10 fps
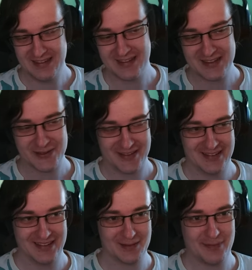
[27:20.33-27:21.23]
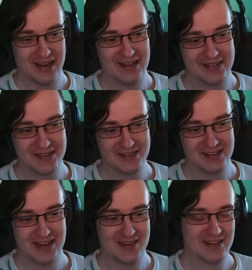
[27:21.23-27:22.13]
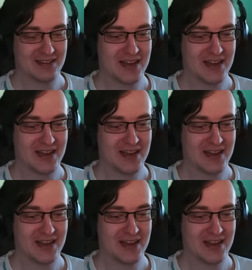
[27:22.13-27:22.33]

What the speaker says: increase your healing by a little and